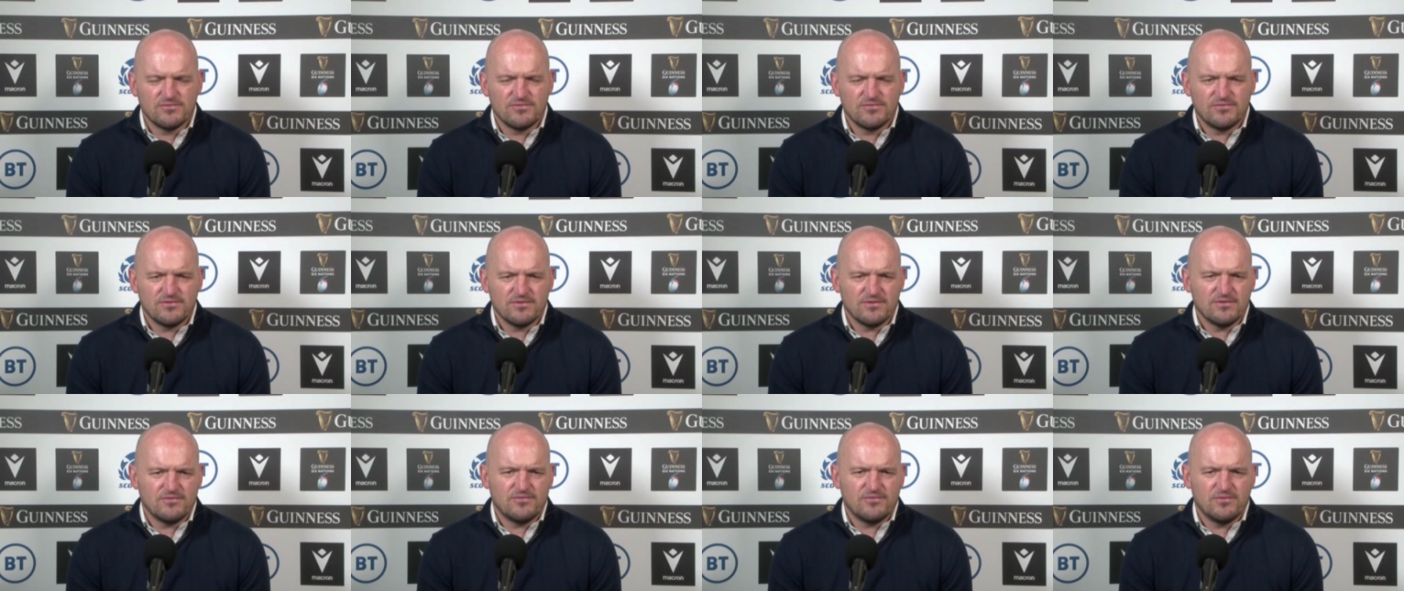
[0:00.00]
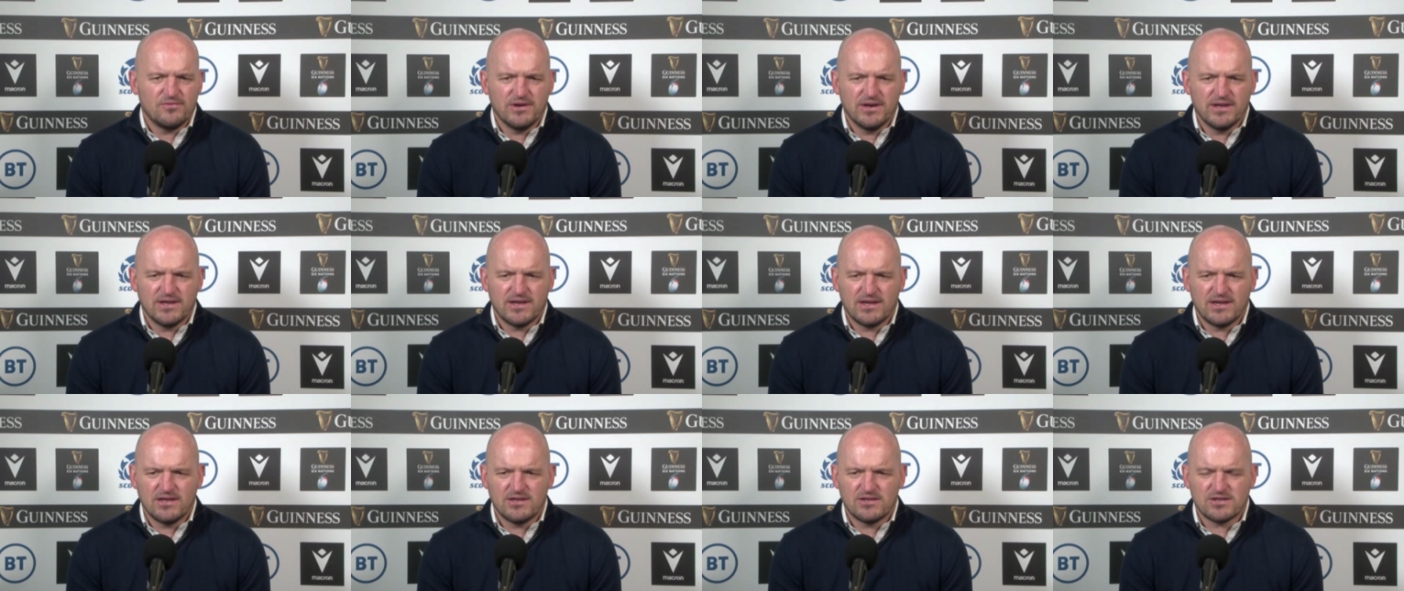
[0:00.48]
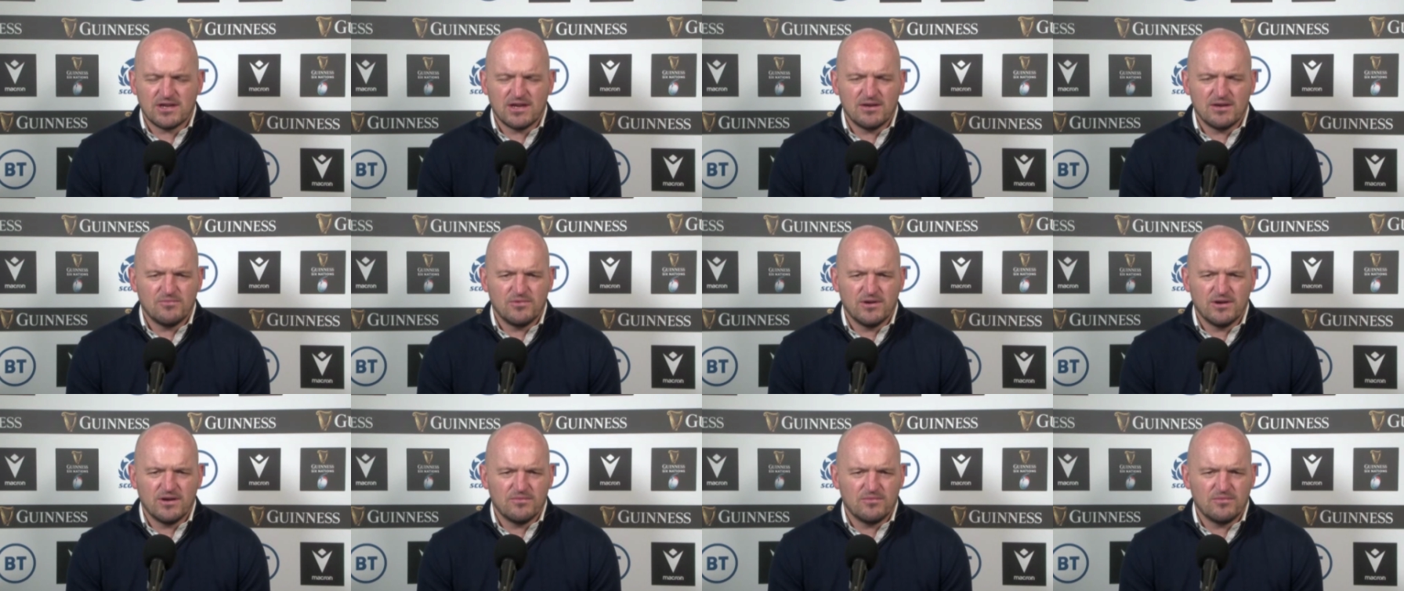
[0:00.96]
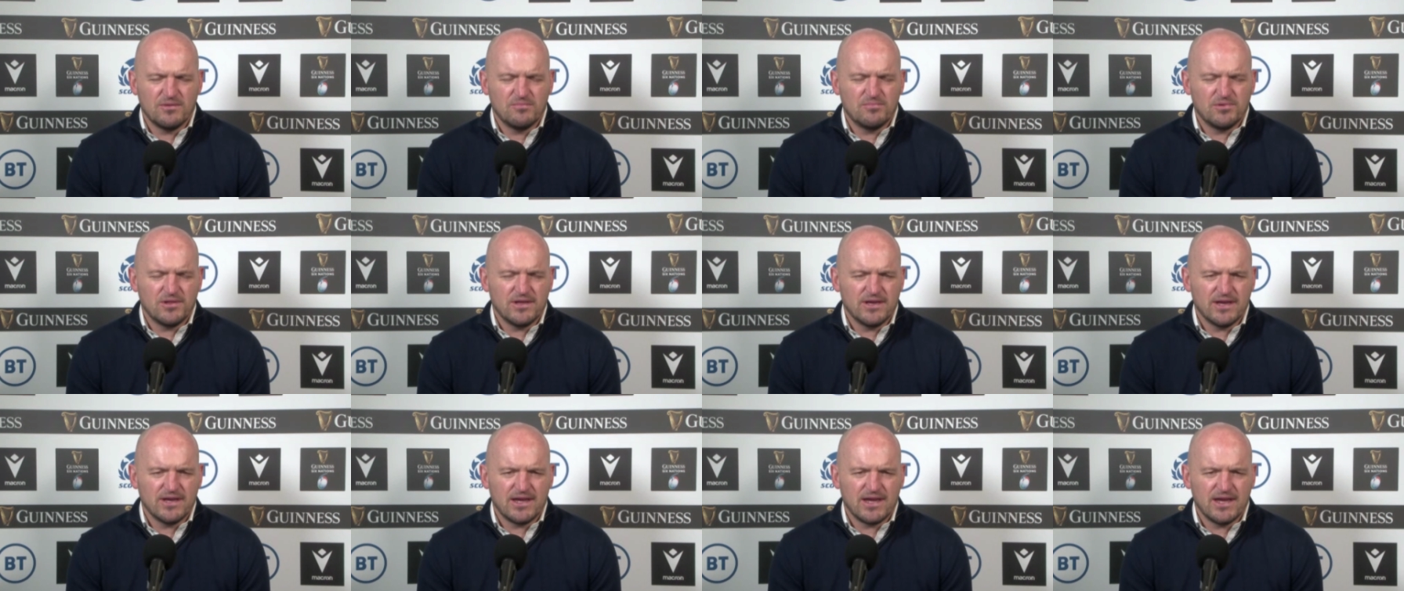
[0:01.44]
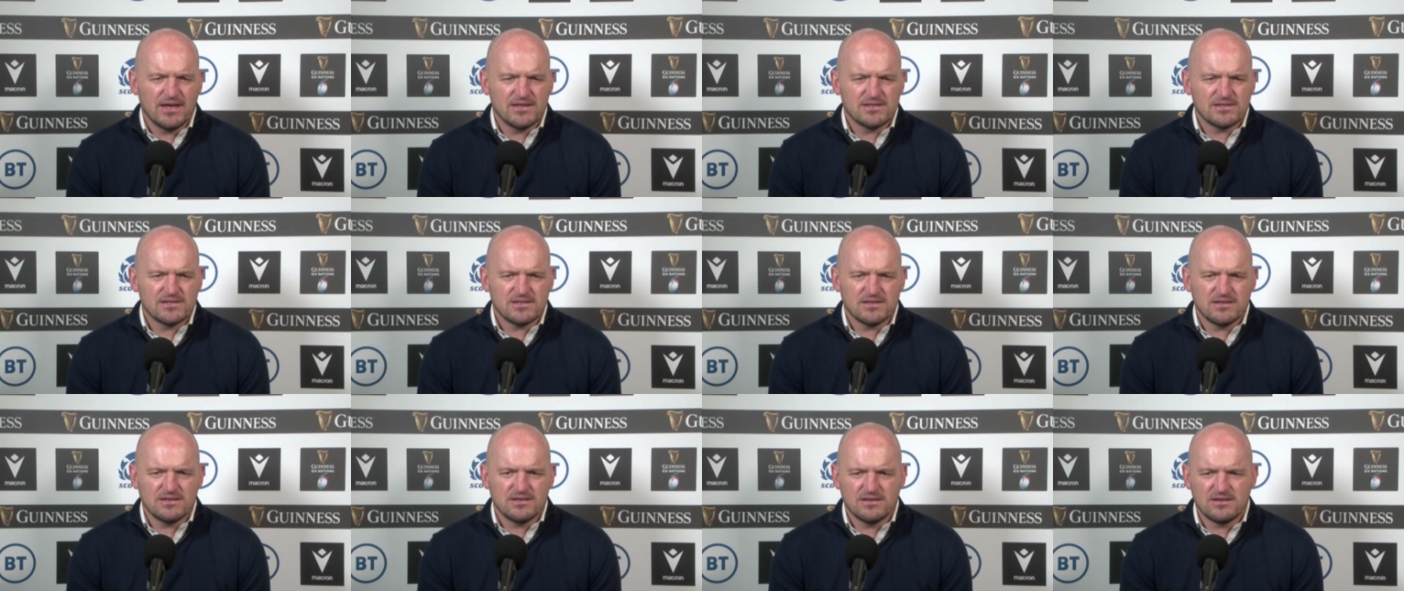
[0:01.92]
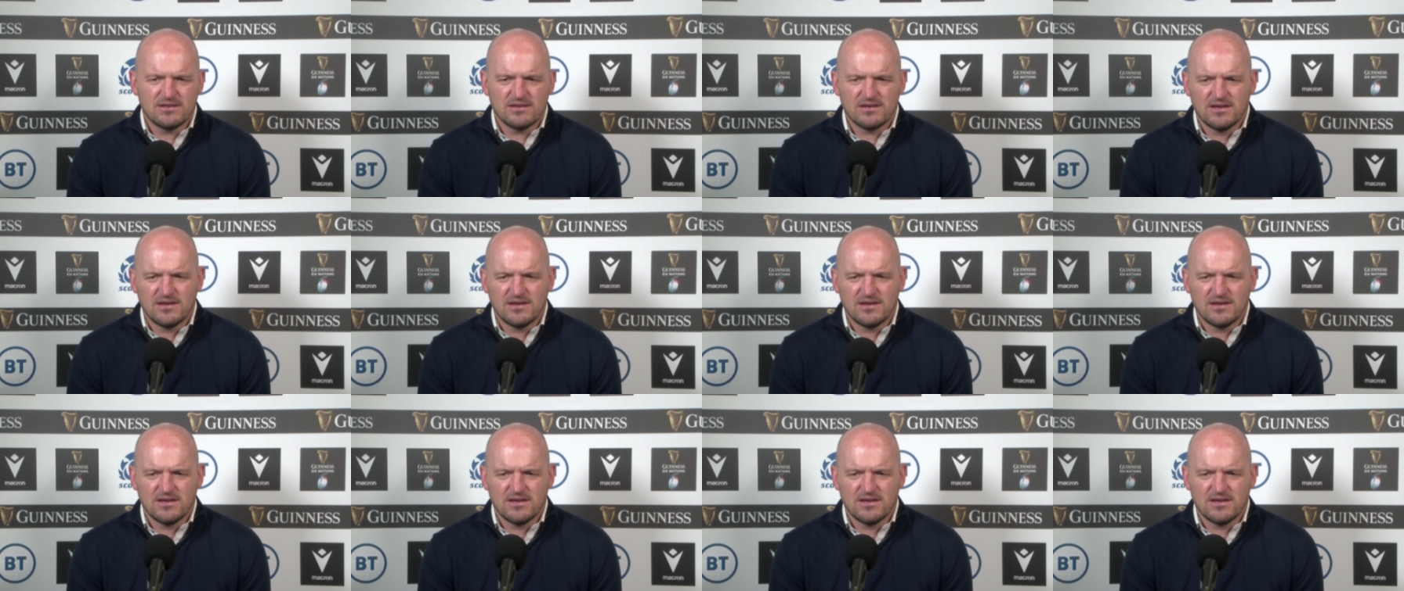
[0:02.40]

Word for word: of winning each game we, we play against and